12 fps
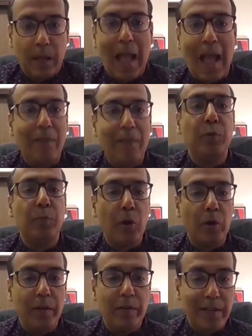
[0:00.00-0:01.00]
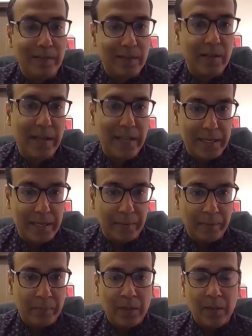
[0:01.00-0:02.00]
I was born and raised in Delhi,
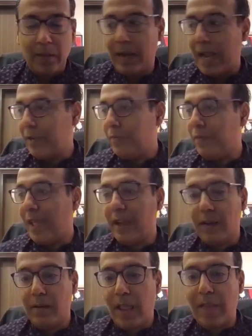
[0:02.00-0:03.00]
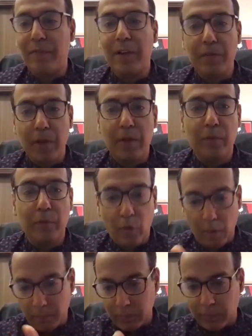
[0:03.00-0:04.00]
right? Where everyone
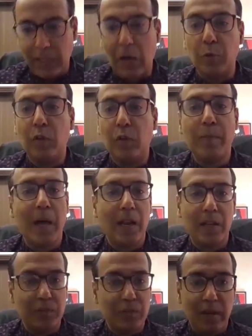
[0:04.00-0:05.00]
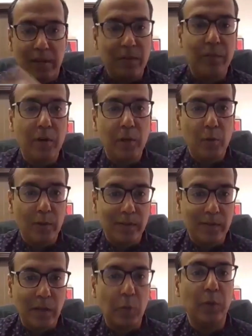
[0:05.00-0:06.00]
from south of Maharashtra is referred to as
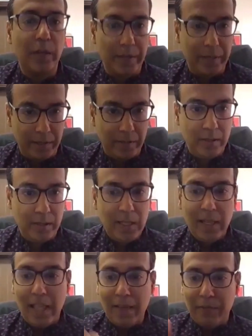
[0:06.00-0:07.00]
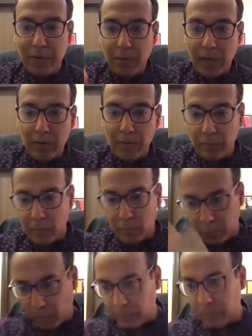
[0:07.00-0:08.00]
a South Indian. Everyone
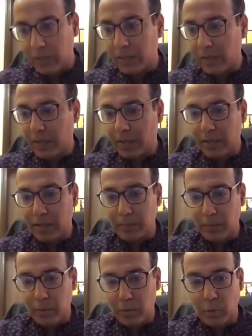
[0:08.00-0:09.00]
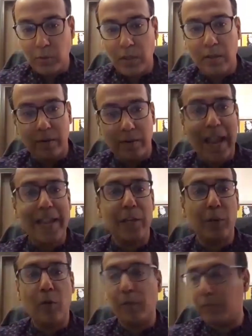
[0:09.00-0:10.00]
from to the
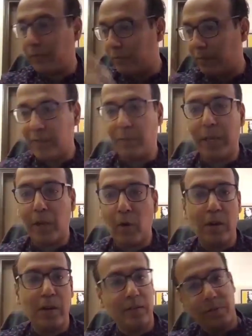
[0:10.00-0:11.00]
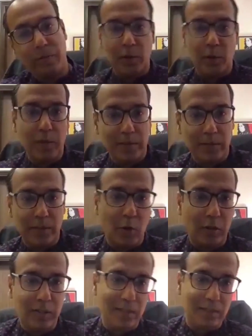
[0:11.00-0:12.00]
right of West Bengal is referred to as a
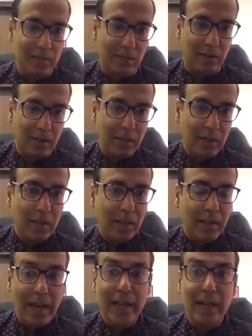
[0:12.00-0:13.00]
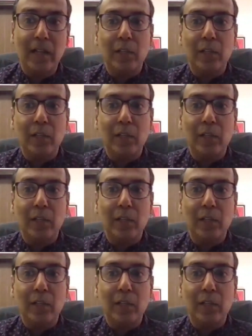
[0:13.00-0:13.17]
Northeastern, right?